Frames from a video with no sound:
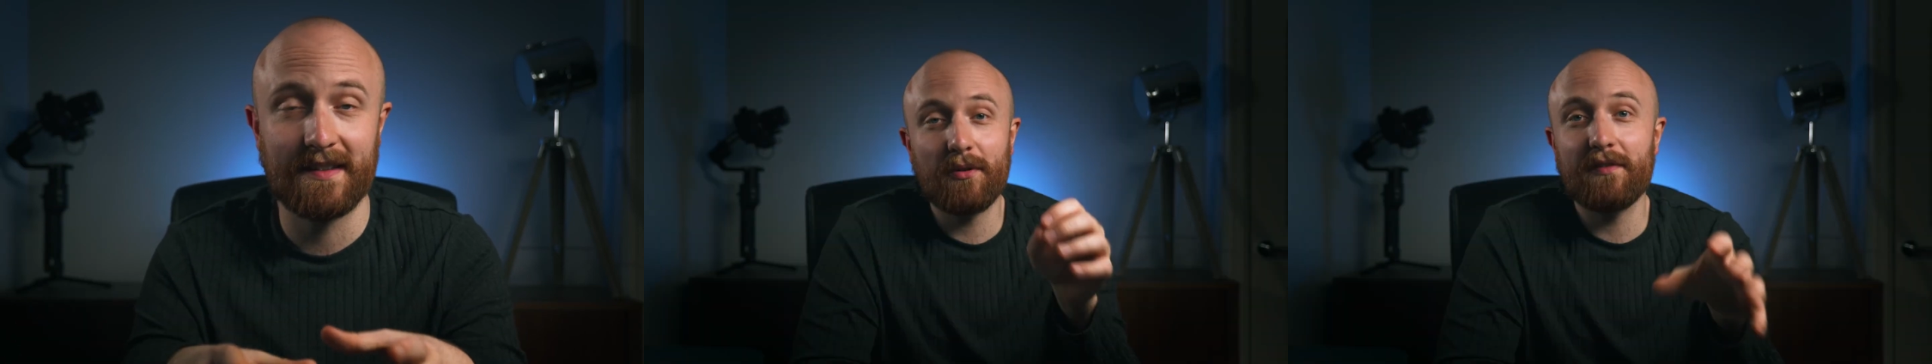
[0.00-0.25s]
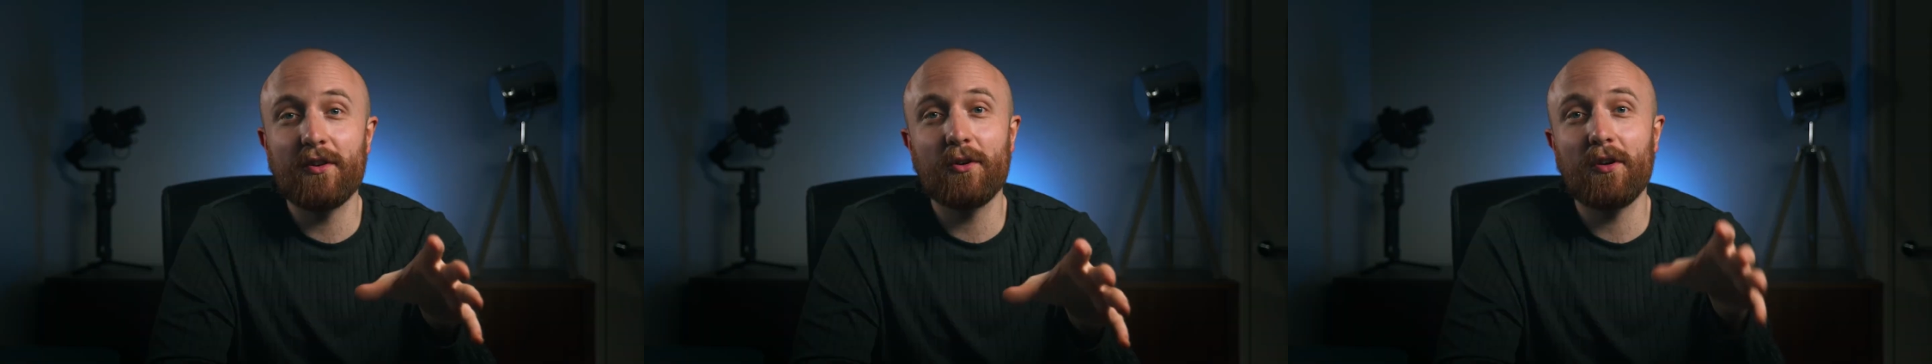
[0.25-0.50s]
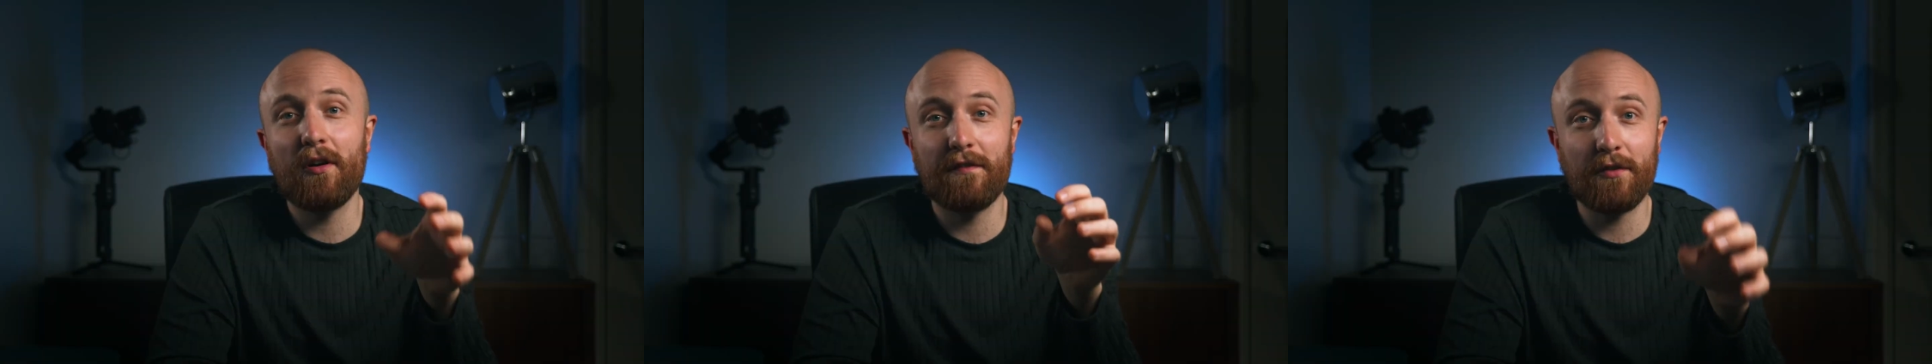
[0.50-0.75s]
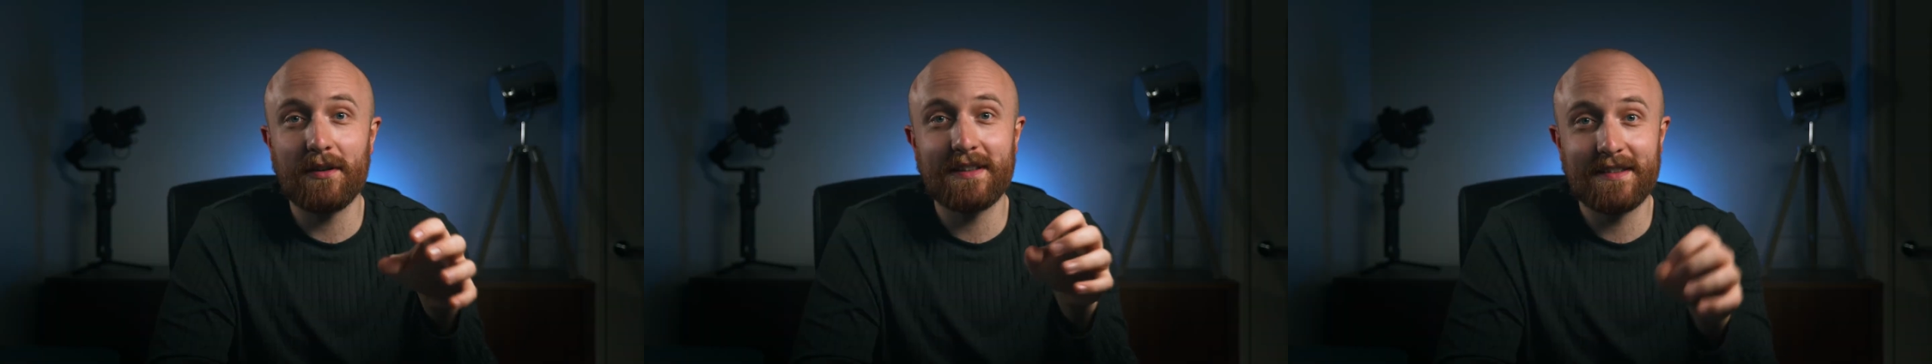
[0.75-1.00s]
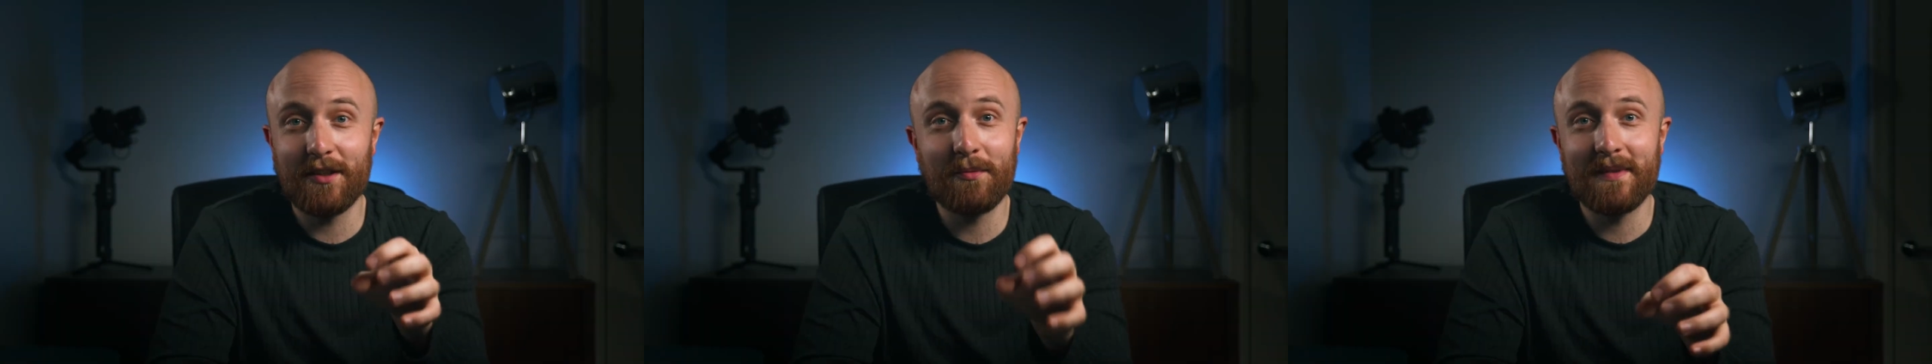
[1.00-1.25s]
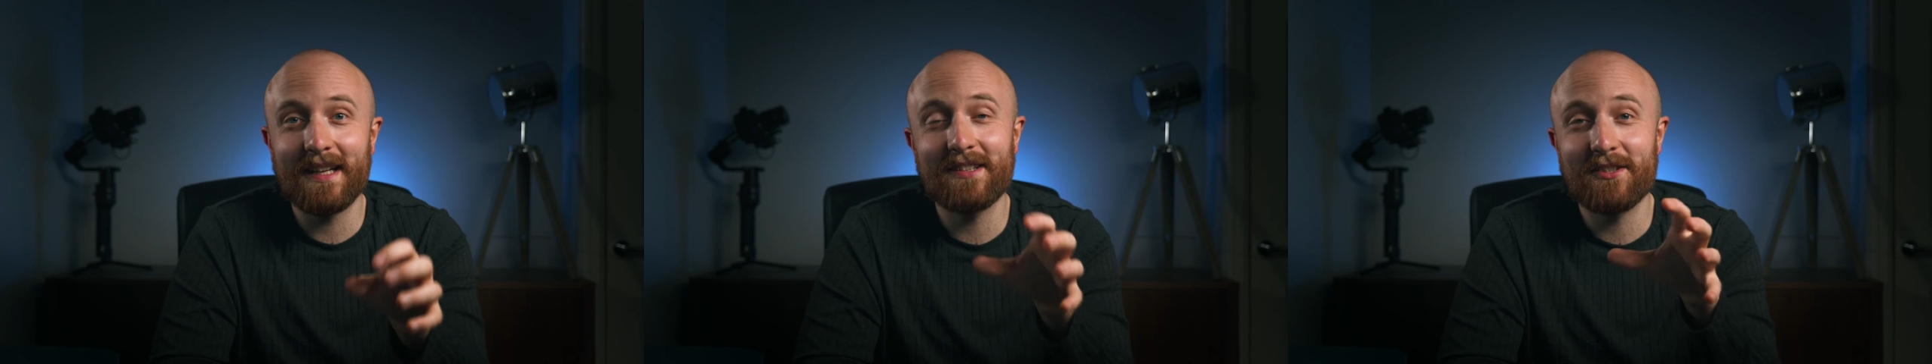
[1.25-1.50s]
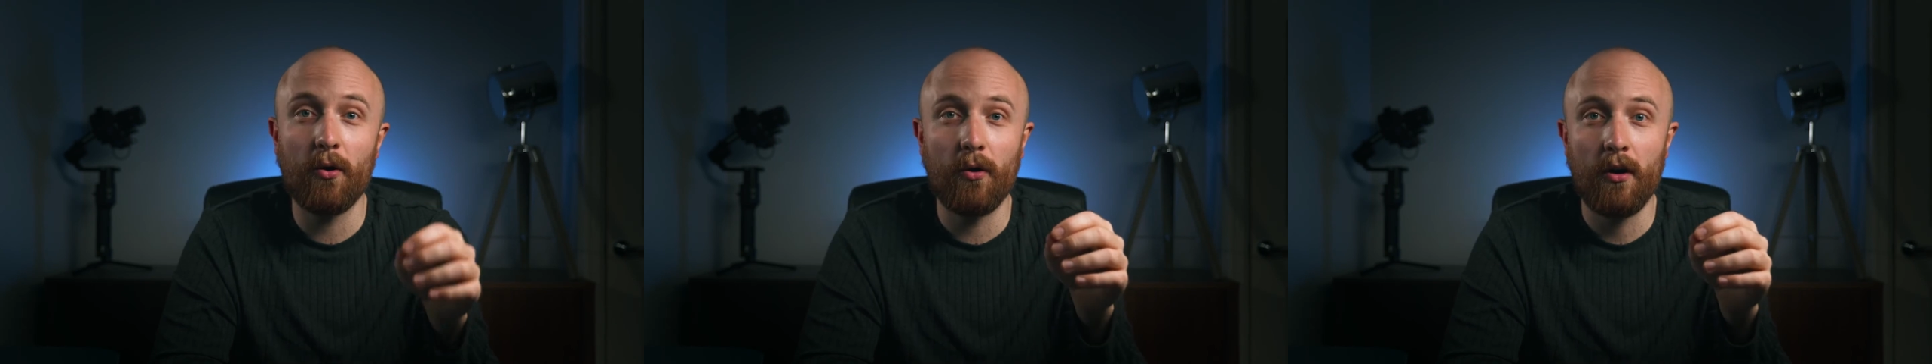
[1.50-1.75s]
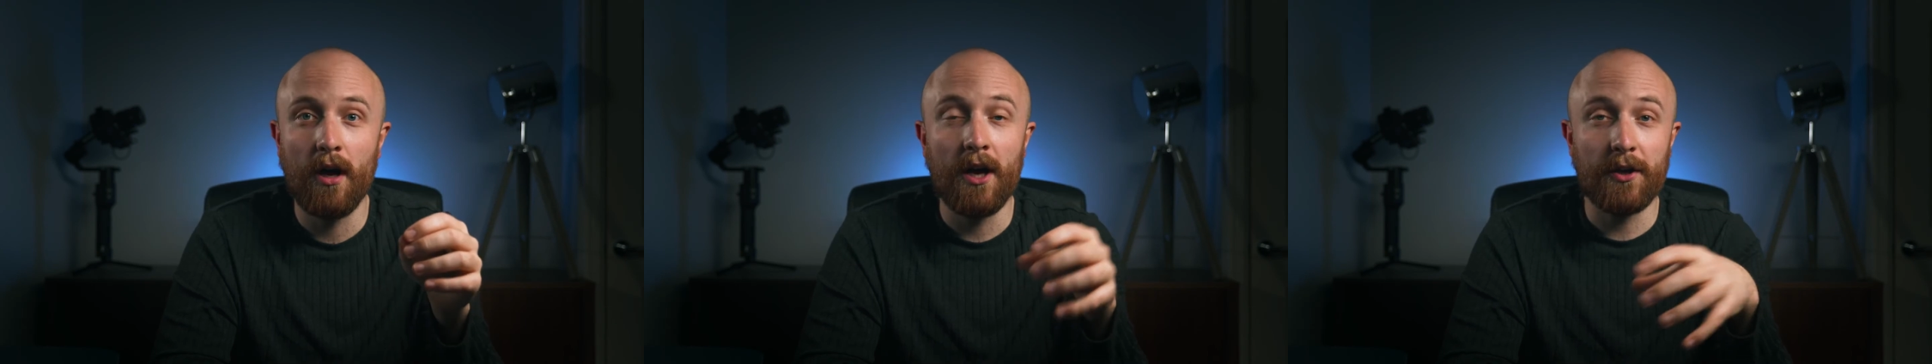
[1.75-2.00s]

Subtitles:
So if you're not fully zoomed in or